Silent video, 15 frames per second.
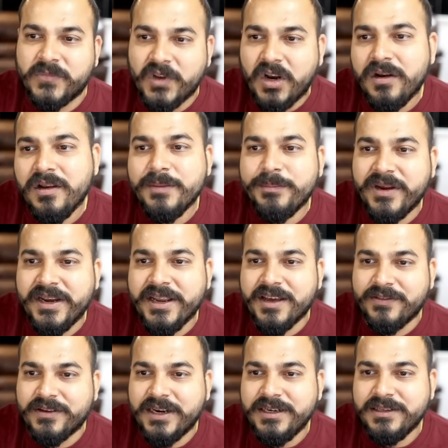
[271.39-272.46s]
Not only
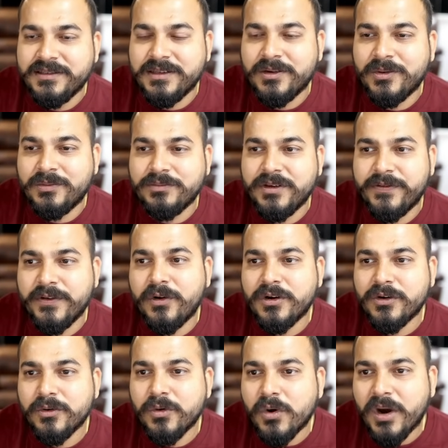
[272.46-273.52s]
PDF, right? So if you
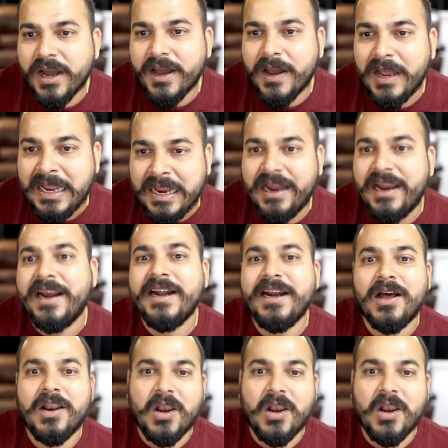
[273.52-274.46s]
want to go ahead